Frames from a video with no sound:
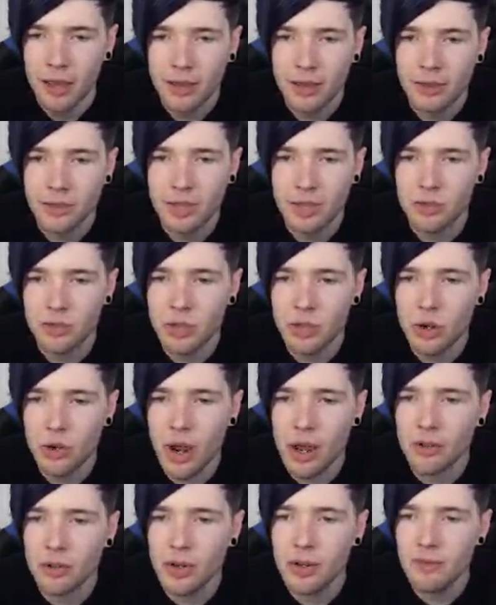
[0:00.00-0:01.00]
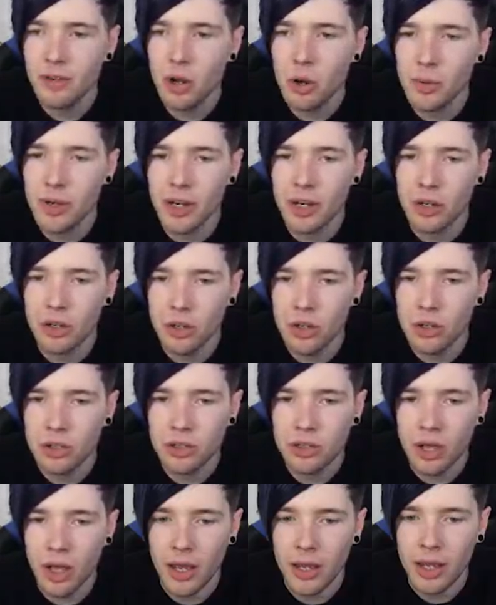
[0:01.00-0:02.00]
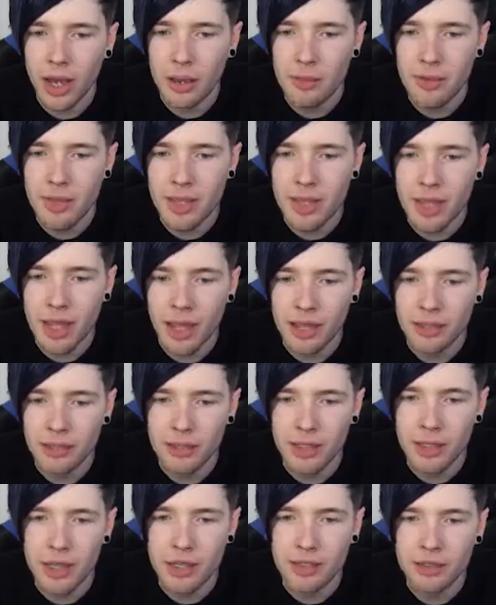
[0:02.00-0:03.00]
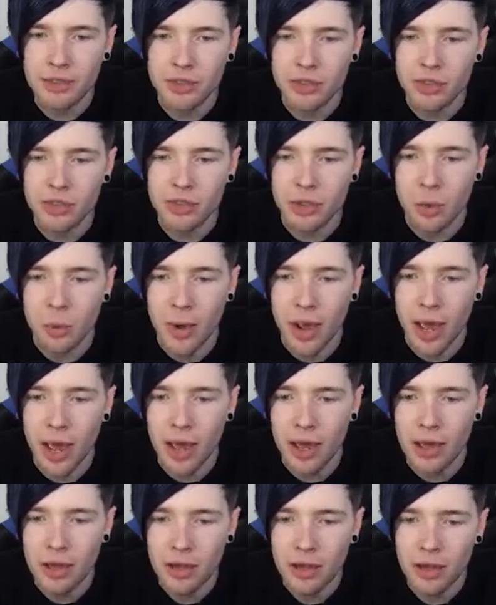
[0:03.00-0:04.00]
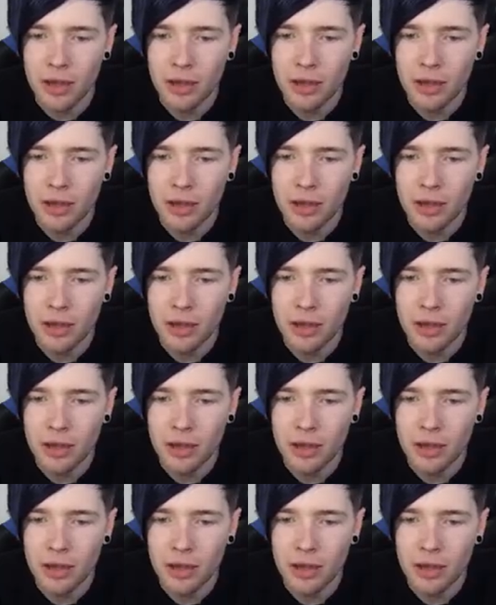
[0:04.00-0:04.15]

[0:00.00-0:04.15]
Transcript: There's literally no... I don't even know what it looks like. I'm guessing it's square?